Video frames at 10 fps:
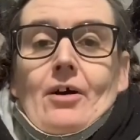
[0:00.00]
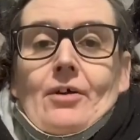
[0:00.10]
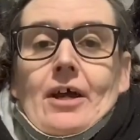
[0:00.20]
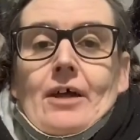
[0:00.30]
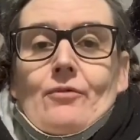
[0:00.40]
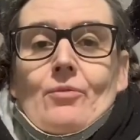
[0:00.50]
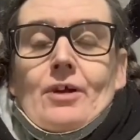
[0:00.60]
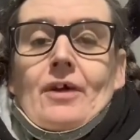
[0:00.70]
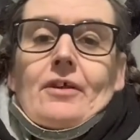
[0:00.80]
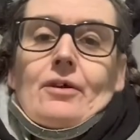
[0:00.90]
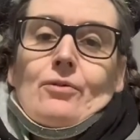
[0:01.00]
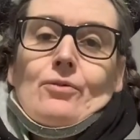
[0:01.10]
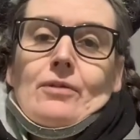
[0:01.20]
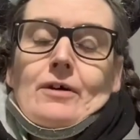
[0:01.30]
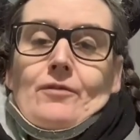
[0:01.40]
Okay, everyone out there
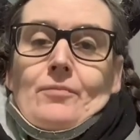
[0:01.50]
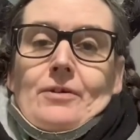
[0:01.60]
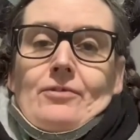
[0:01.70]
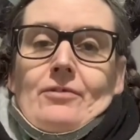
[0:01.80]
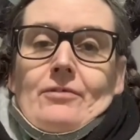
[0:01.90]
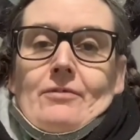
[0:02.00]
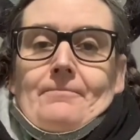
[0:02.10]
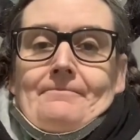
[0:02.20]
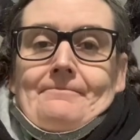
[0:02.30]
who loves pizzas.